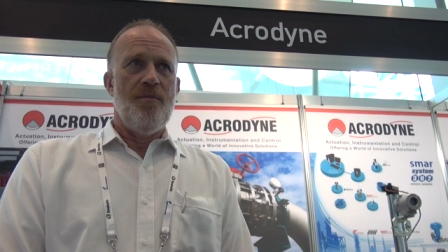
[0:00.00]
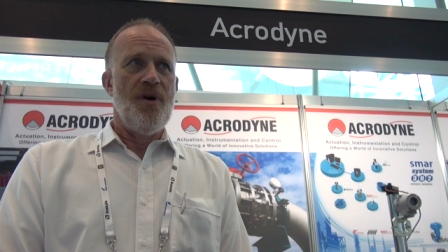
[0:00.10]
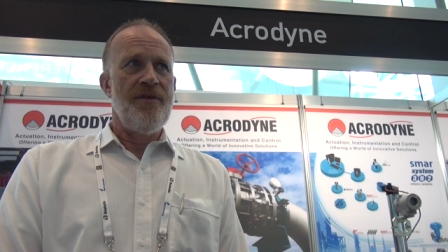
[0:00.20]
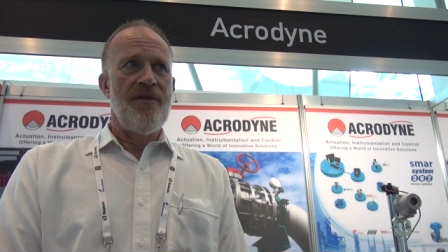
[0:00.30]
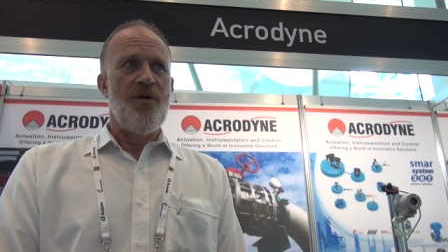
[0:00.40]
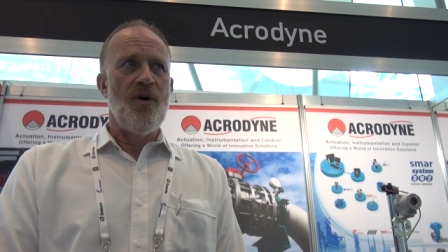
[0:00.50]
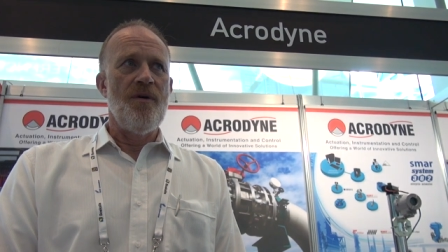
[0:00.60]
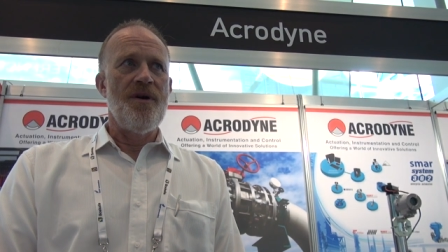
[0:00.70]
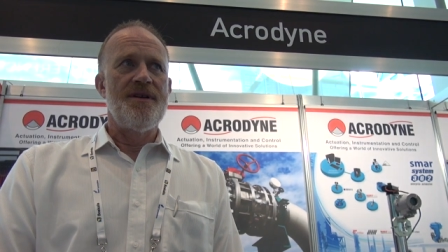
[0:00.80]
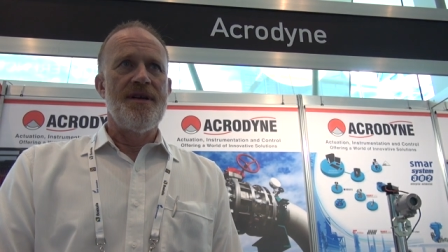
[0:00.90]
moving
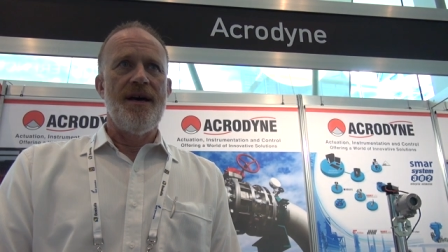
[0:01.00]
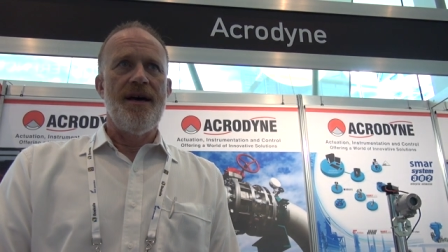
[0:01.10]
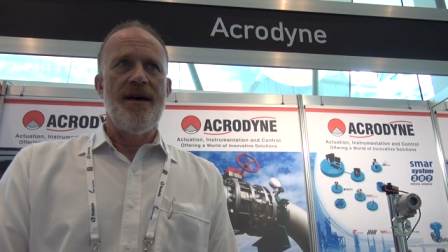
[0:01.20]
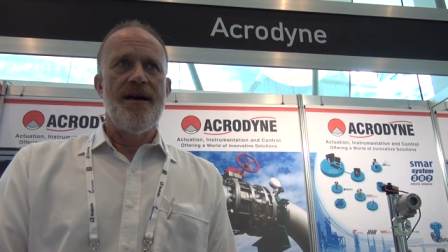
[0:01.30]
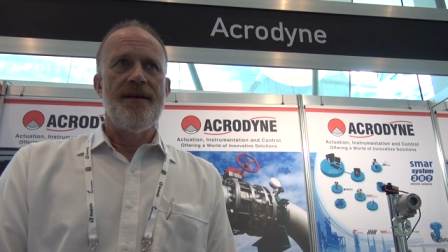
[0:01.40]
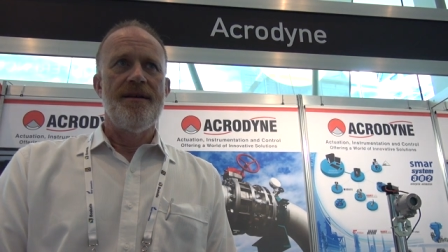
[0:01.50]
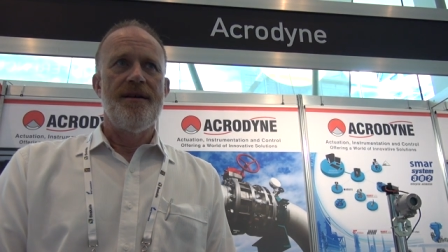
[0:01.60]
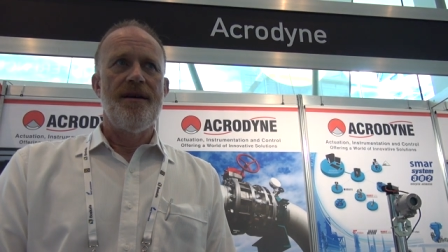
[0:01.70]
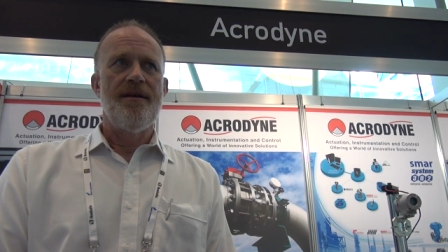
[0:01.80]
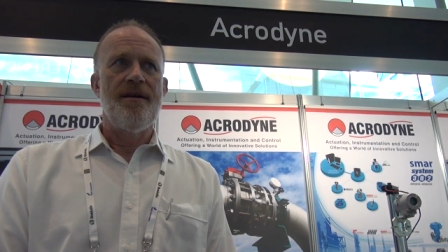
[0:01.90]
forward, uh,
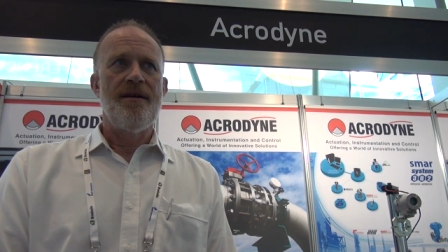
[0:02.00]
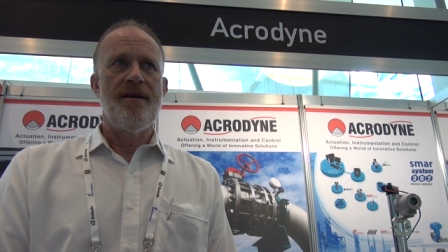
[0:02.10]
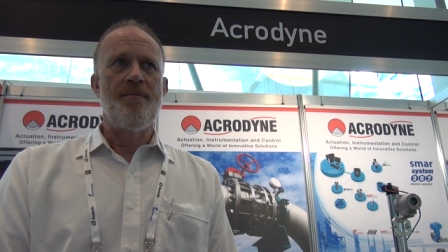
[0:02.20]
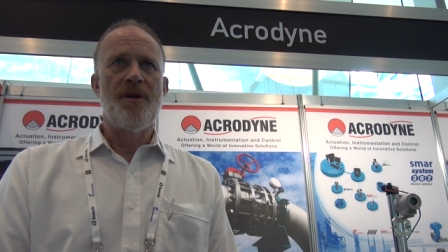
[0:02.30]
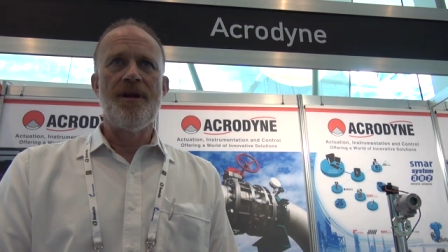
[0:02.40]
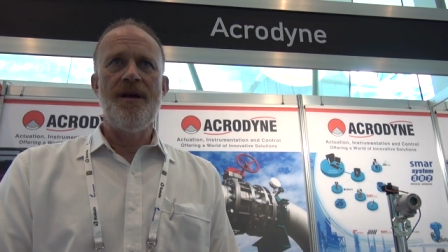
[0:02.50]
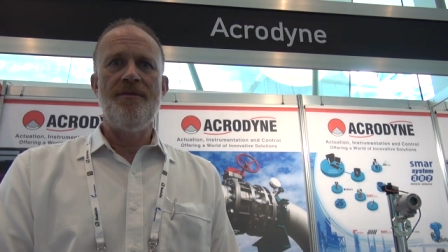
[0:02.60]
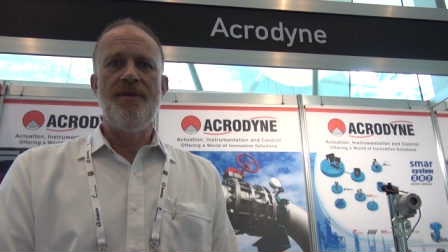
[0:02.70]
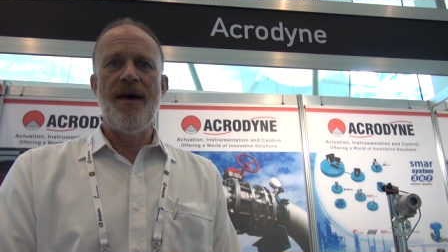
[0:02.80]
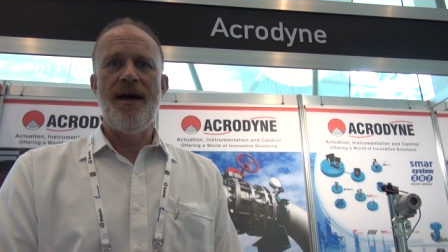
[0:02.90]
I, I,
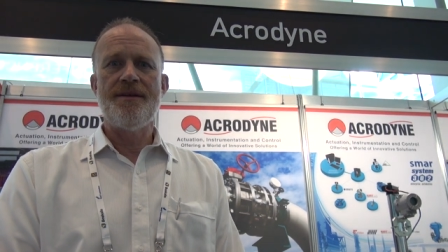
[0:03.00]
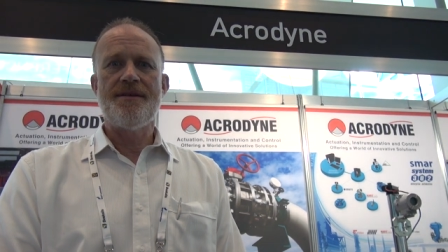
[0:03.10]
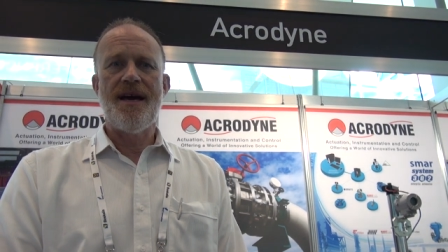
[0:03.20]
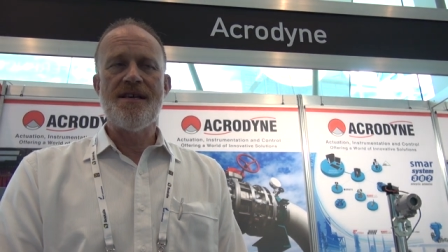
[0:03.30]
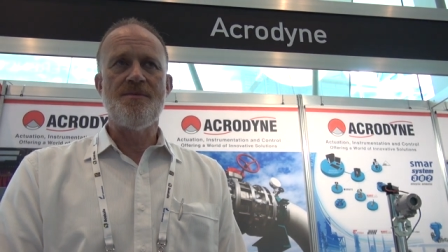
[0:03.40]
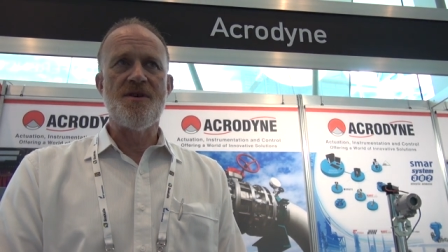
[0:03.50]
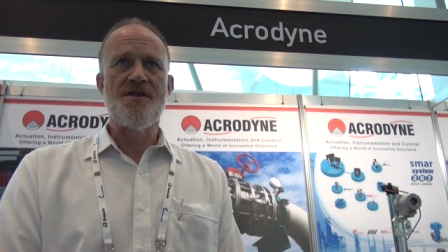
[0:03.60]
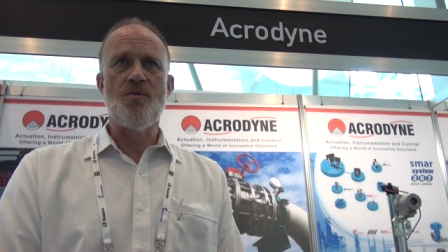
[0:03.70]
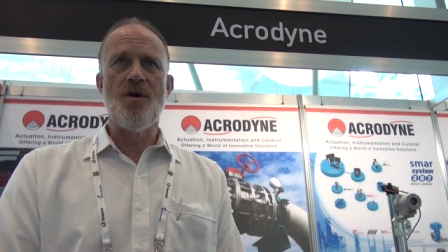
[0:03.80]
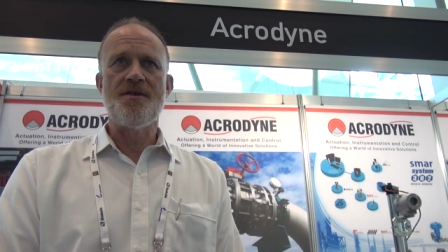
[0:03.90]
believe that
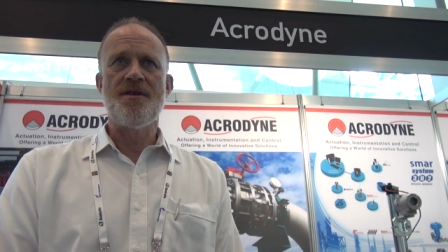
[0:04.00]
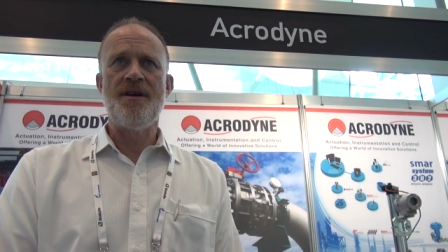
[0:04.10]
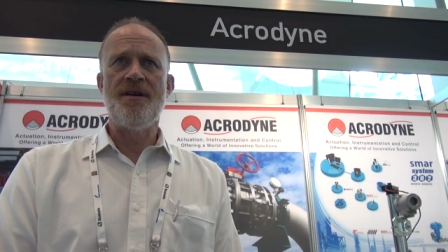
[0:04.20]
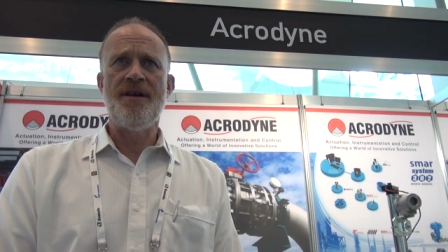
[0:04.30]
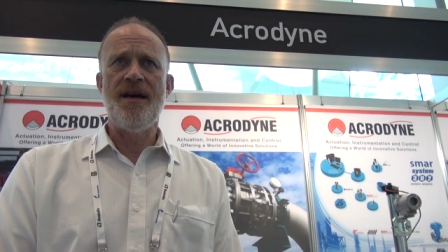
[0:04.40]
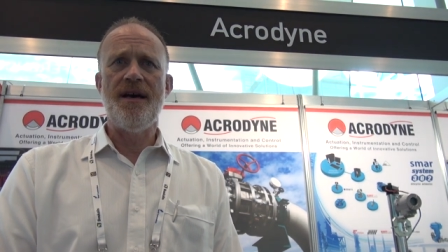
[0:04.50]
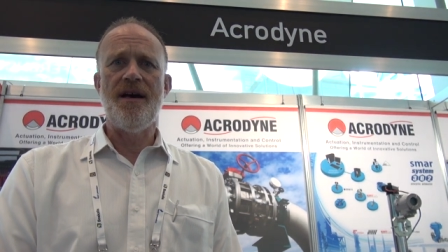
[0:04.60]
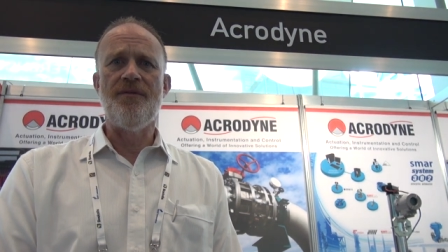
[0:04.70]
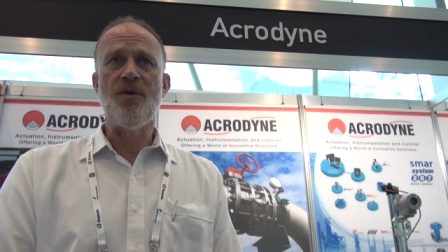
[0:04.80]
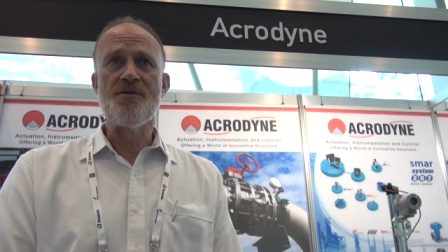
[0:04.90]
customers are wanting uh,
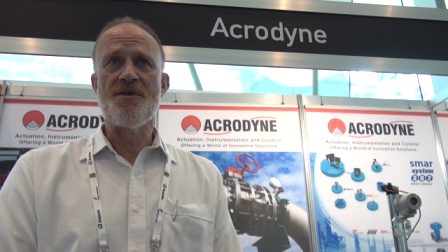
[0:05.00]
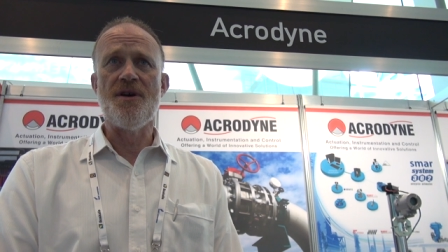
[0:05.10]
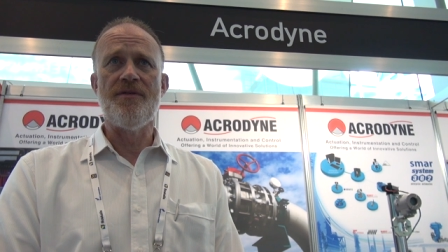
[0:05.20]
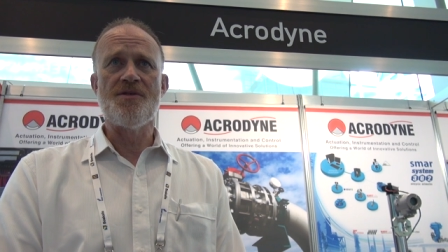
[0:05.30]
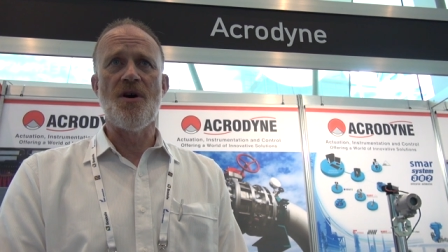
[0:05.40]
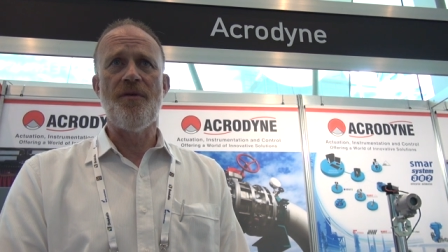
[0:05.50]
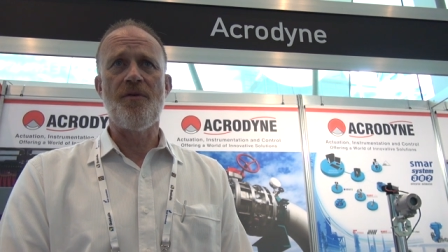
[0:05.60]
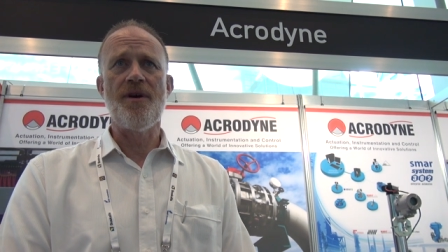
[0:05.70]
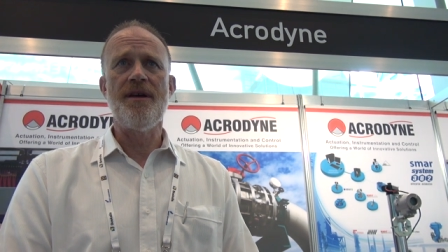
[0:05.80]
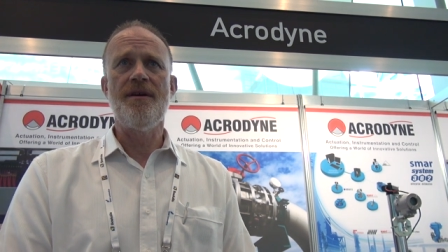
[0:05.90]
a full service
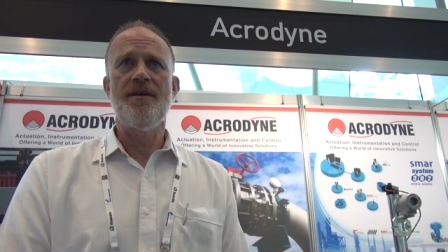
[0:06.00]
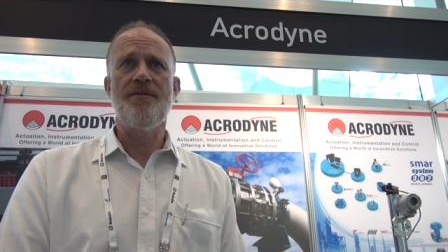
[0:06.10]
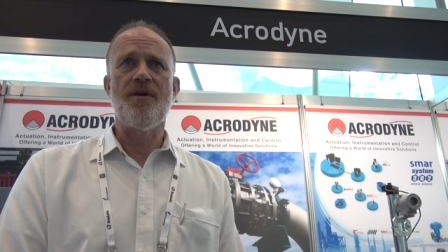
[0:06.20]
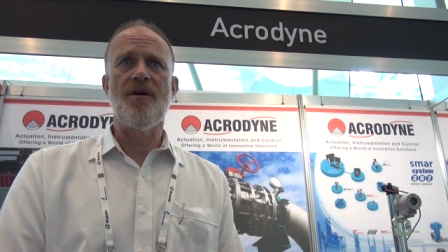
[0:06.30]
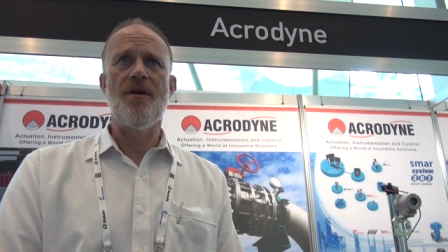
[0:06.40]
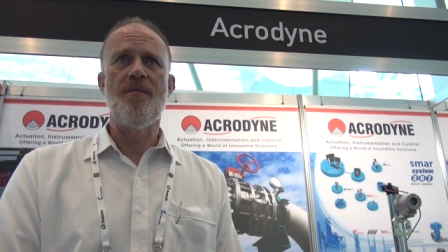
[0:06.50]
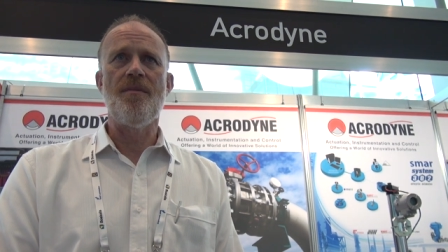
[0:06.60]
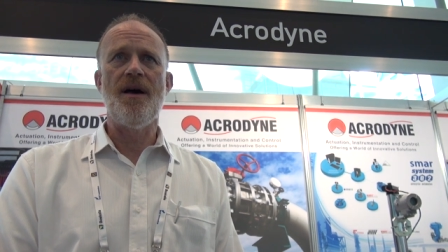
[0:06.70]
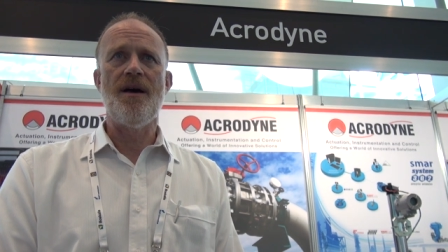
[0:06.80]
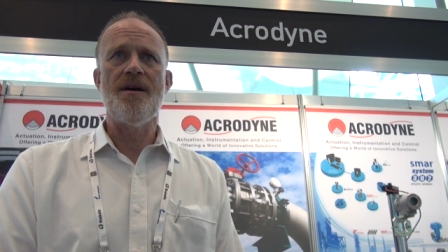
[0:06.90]
offering from
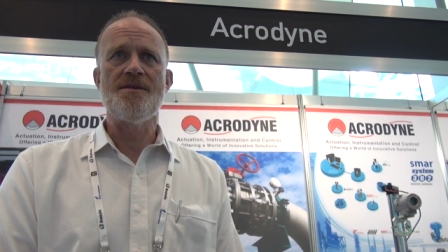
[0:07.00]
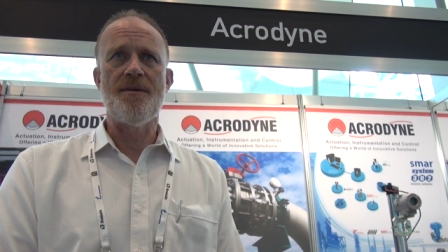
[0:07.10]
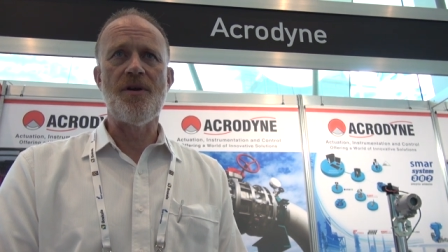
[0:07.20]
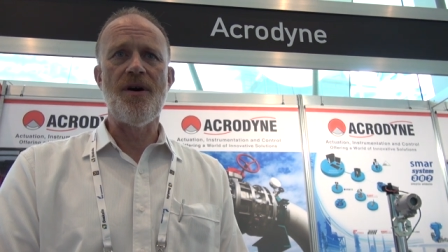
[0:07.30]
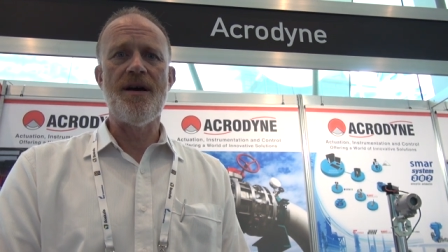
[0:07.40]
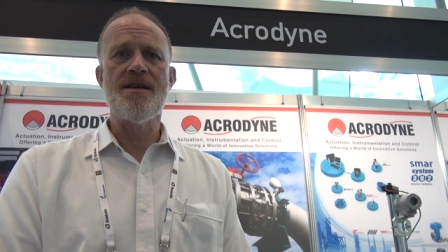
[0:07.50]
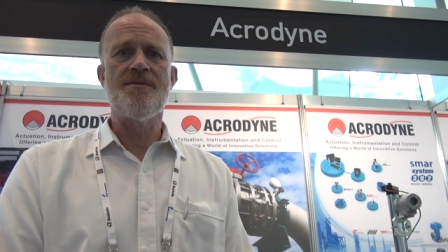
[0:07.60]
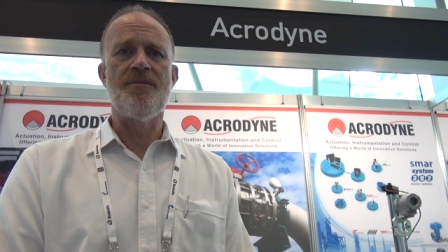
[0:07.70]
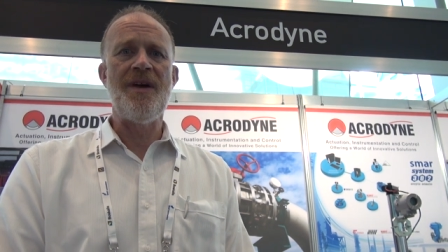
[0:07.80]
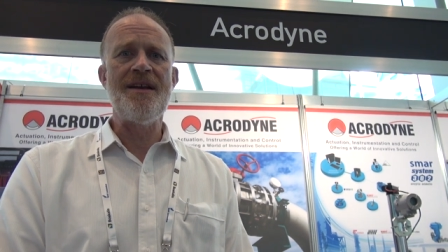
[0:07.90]
uh, suppliers
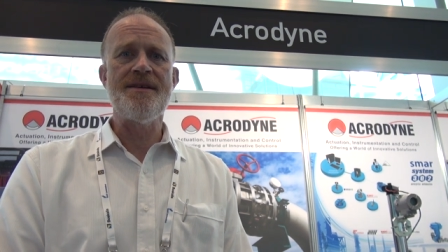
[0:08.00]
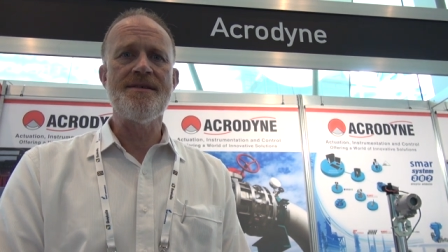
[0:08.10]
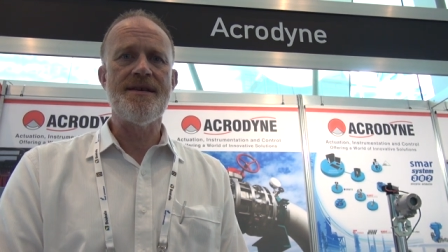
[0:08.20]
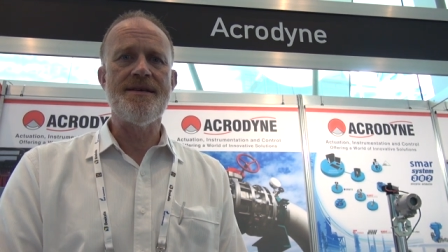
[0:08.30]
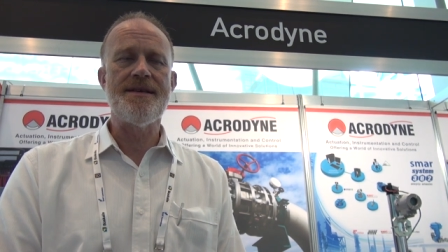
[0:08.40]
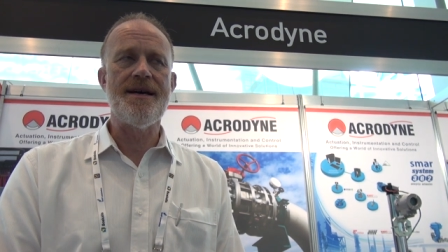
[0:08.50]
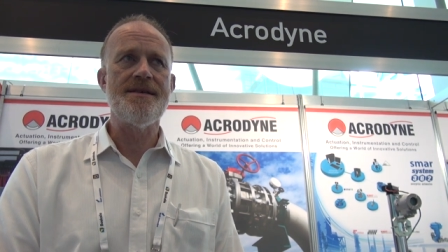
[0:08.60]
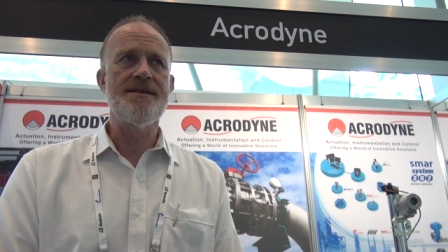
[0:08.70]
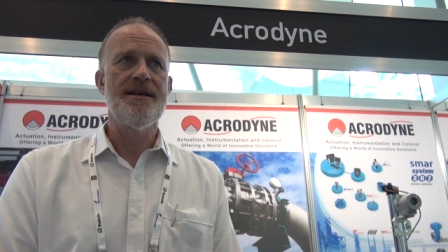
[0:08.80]
and vendors these days.